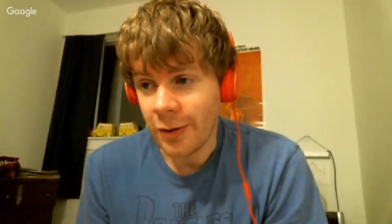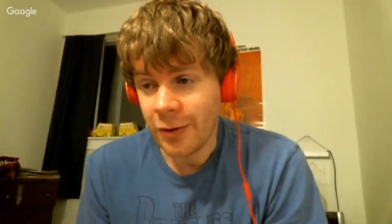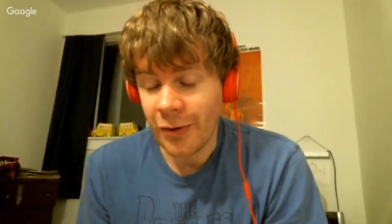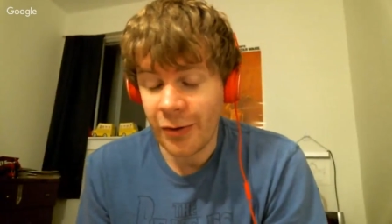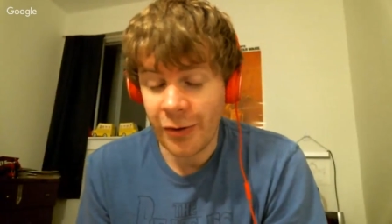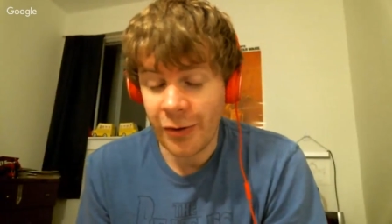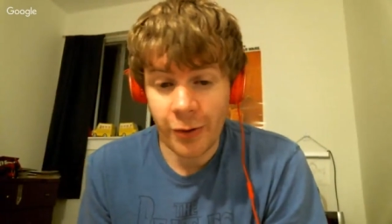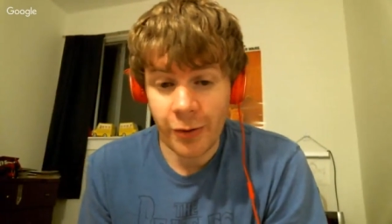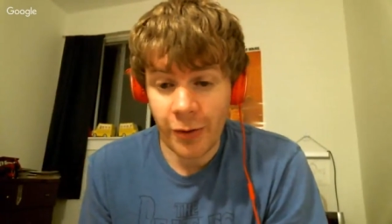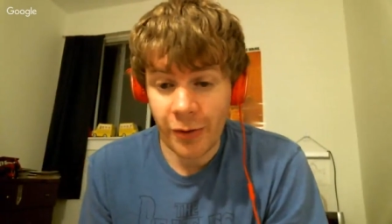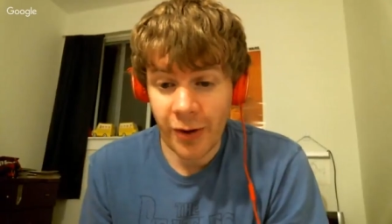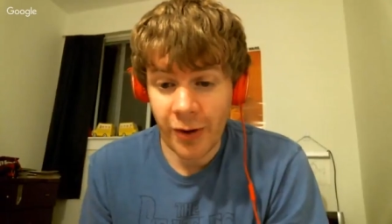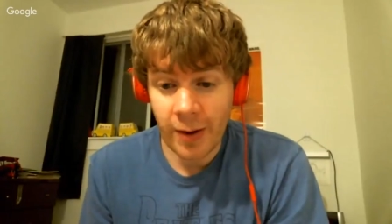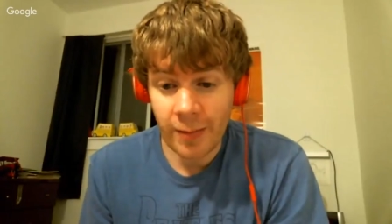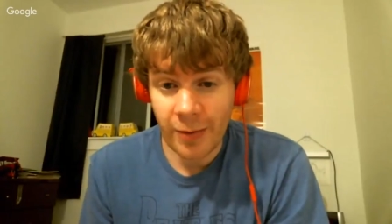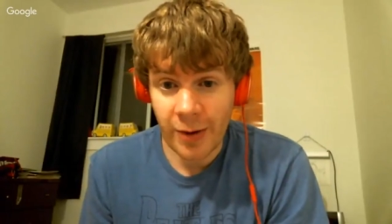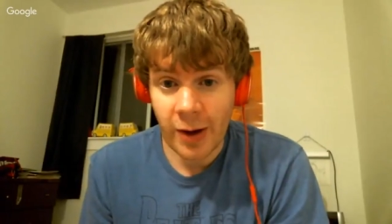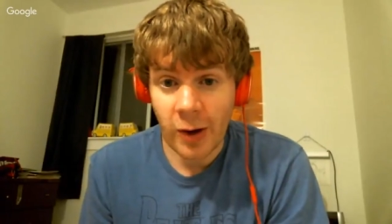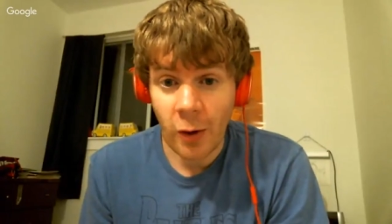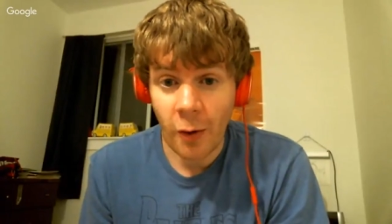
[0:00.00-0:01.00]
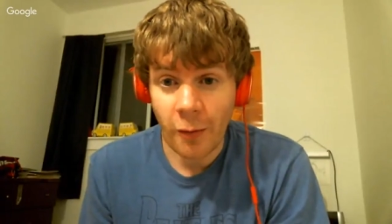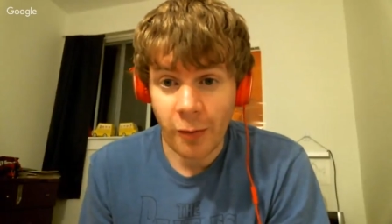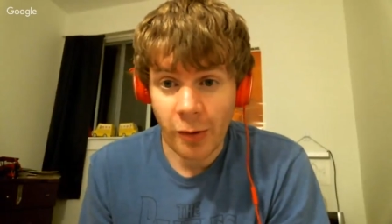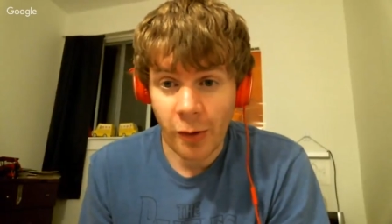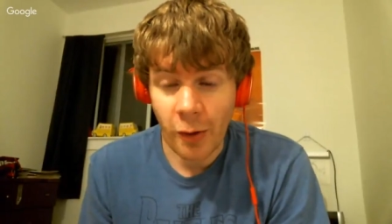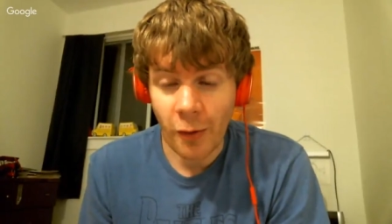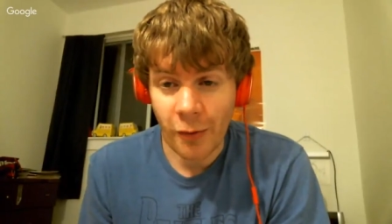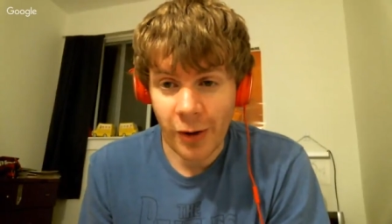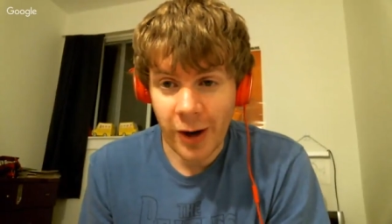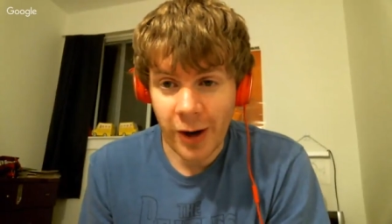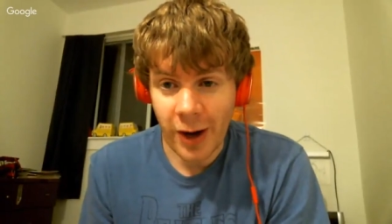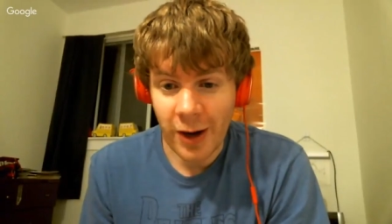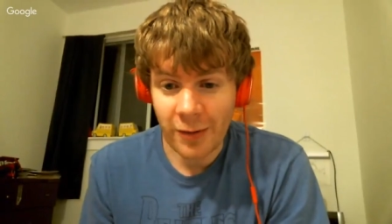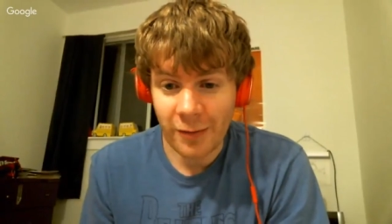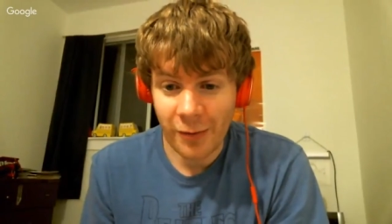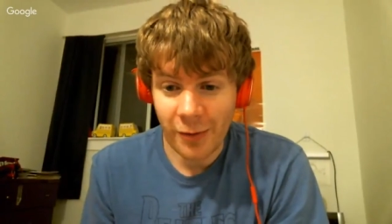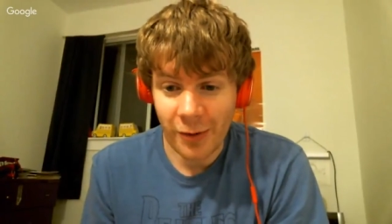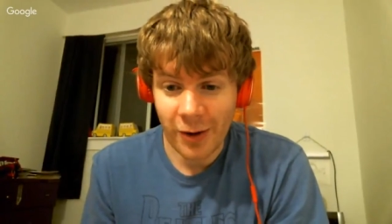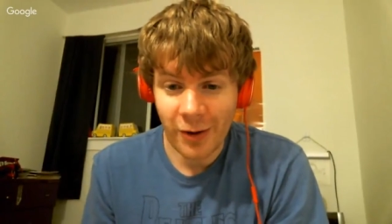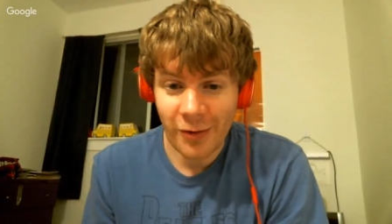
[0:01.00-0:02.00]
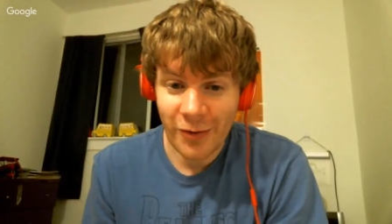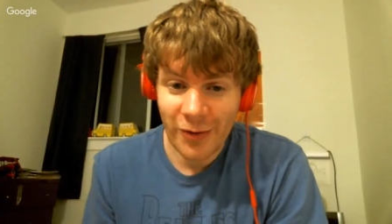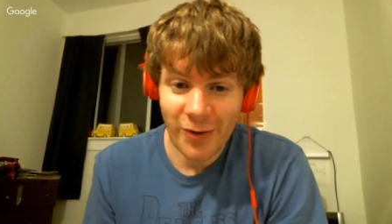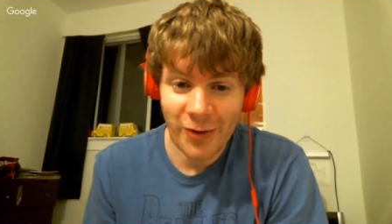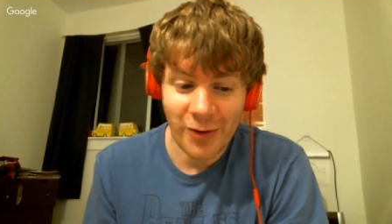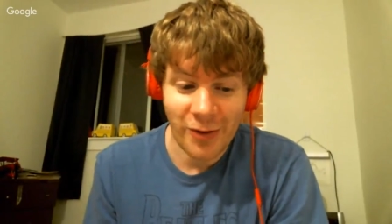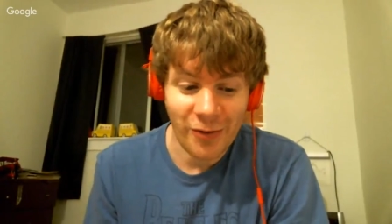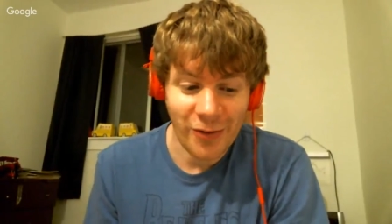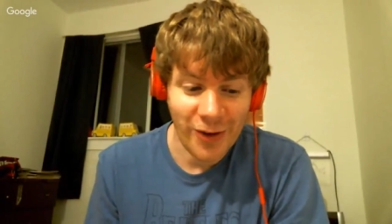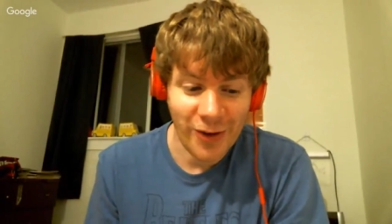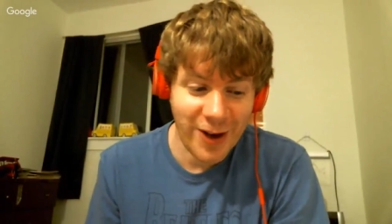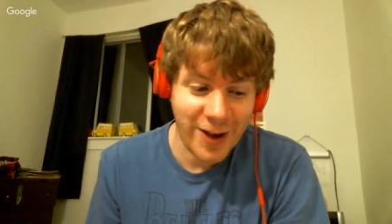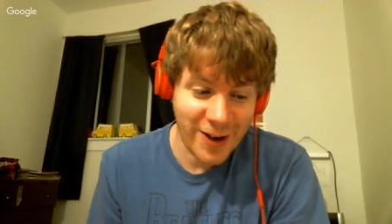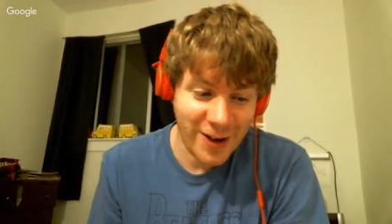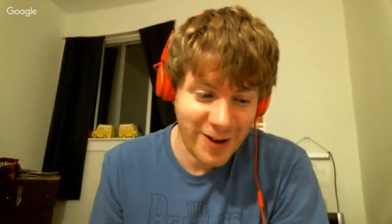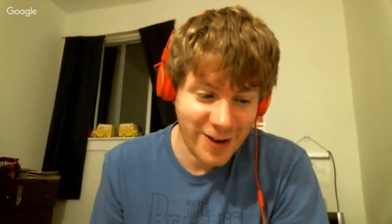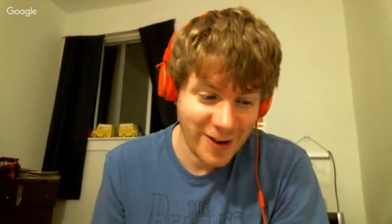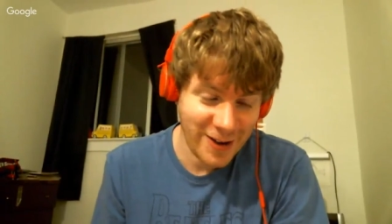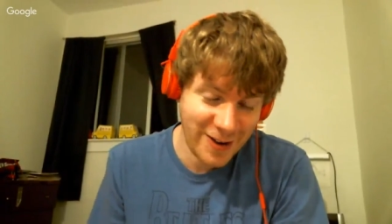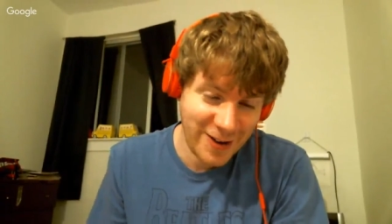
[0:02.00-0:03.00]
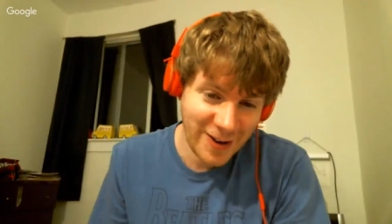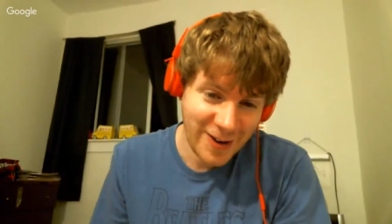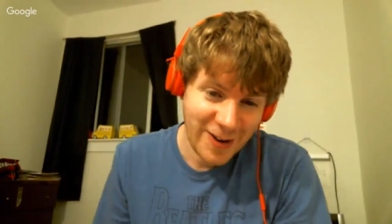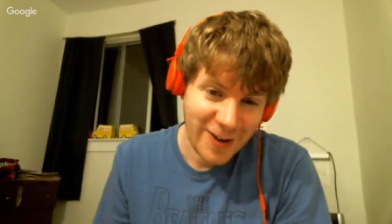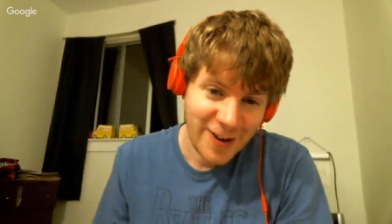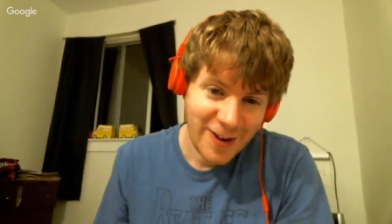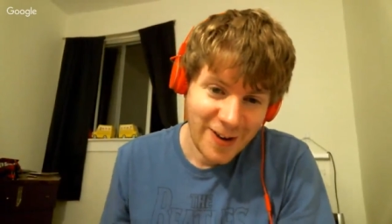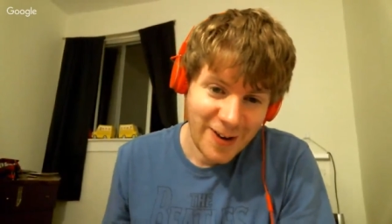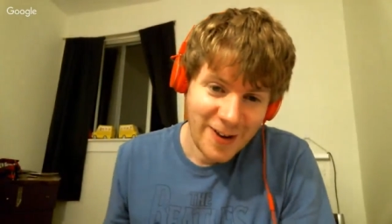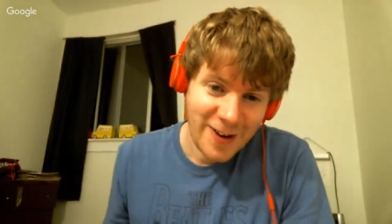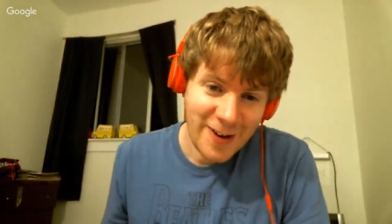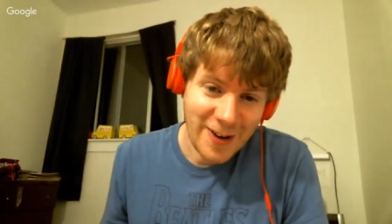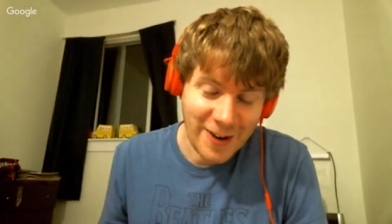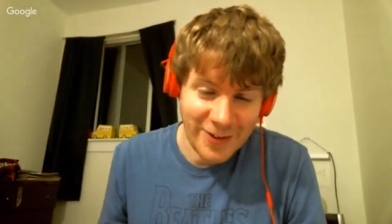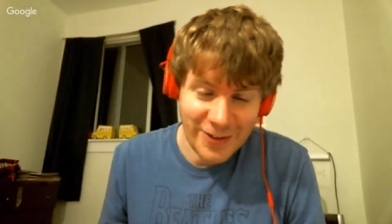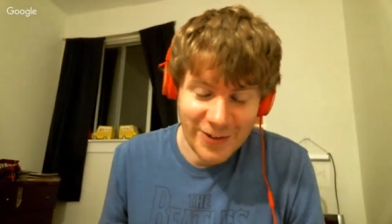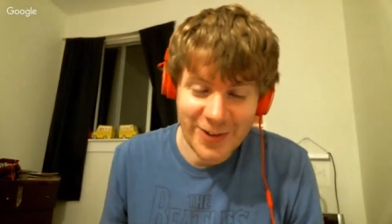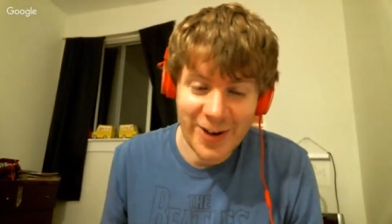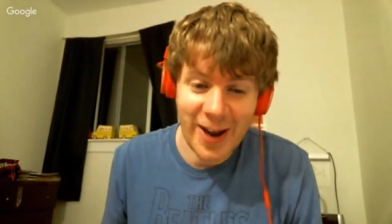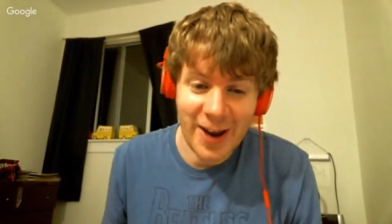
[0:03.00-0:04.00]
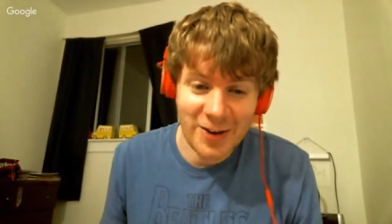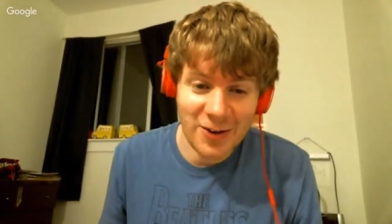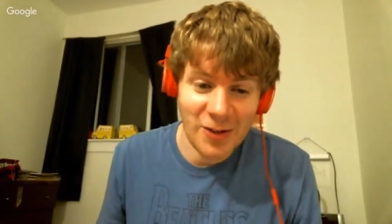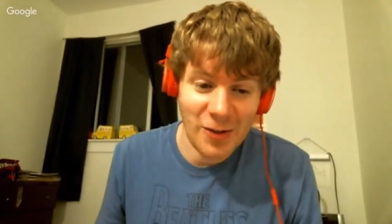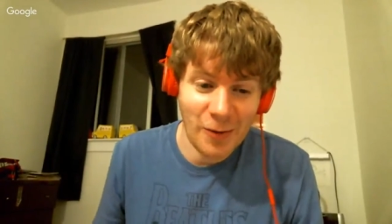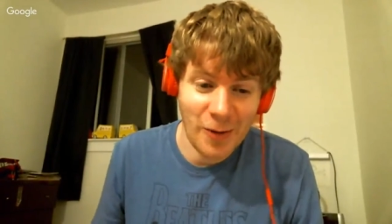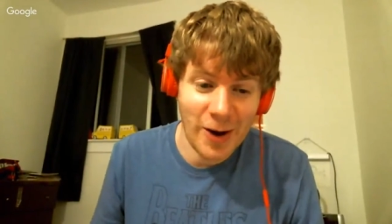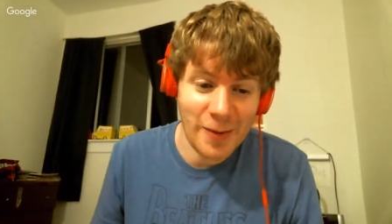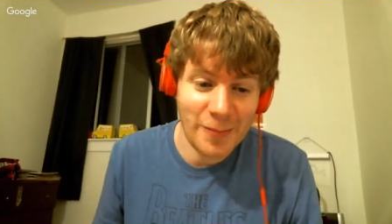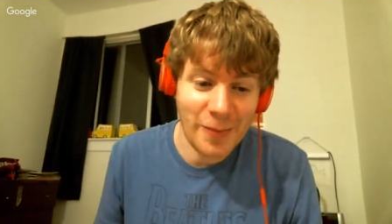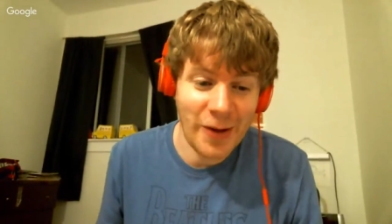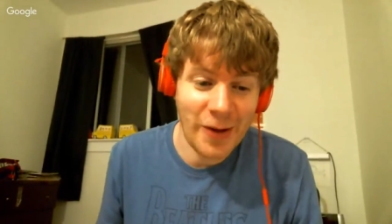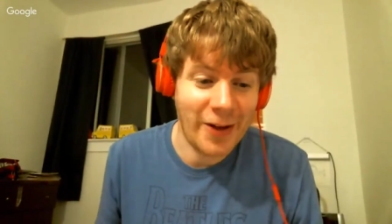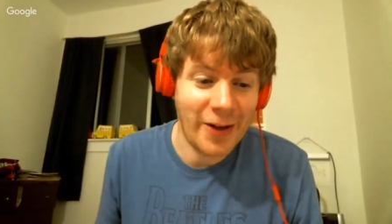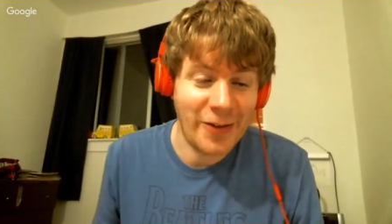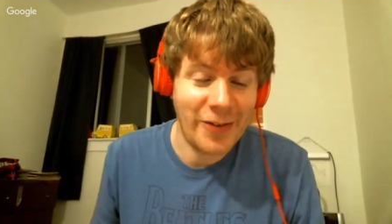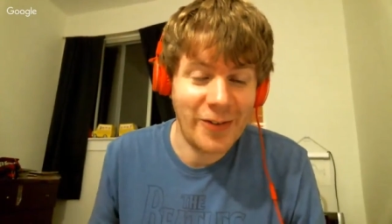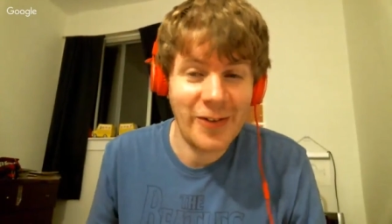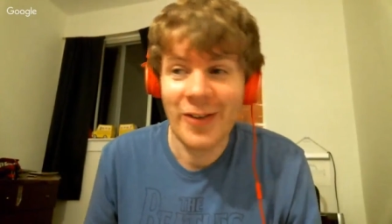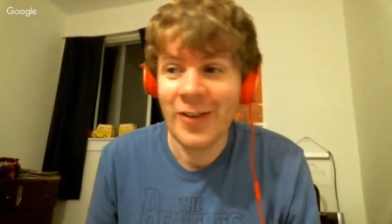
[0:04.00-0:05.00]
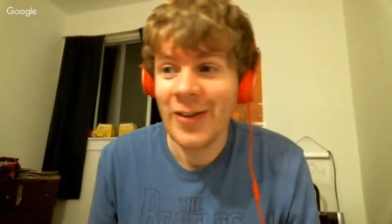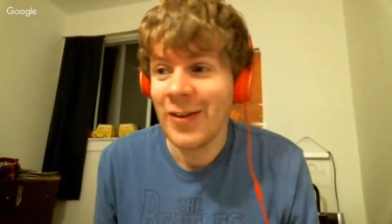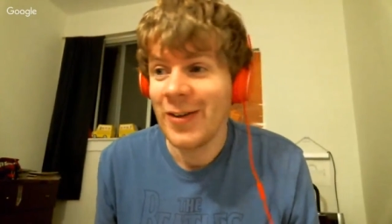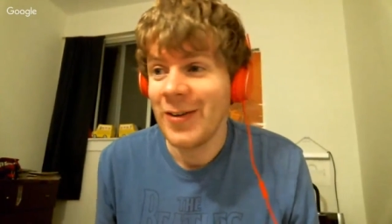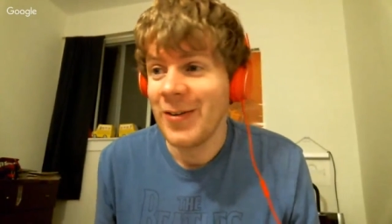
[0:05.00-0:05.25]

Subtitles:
Just do the same thing over and over again for consistency and stand in the right place.